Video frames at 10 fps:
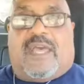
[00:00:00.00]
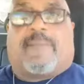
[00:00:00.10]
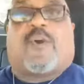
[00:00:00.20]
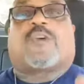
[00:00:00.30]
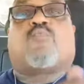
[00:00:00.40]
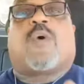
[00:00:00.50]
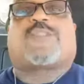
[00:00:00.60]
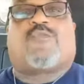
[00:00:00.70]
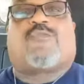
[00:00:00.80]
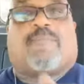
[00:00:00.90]
Because
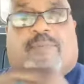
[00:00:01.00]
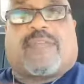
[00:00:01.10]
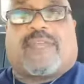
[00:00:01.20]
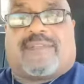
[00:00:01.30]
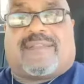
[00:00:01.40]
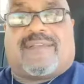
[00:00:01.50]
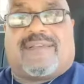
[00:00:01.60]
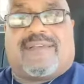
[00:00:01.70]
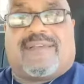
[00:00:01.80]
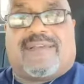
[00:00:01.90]
once you rebuke it,
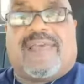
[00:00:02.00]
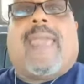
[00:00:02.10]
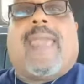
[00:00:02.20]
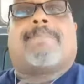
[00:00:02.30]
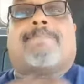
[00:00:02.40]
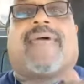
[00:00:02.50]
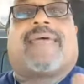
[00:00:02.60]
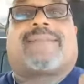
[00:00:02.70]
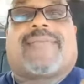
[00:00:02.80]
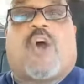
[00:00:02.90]

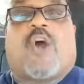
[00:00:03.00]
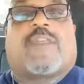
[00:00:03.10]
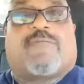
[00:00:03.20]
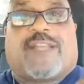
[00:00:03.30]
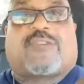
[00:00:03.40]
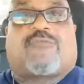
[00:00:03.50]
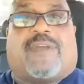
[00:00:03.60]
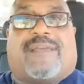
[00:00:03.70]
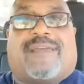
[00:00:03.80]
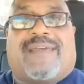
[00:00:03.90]
meditate on the victory.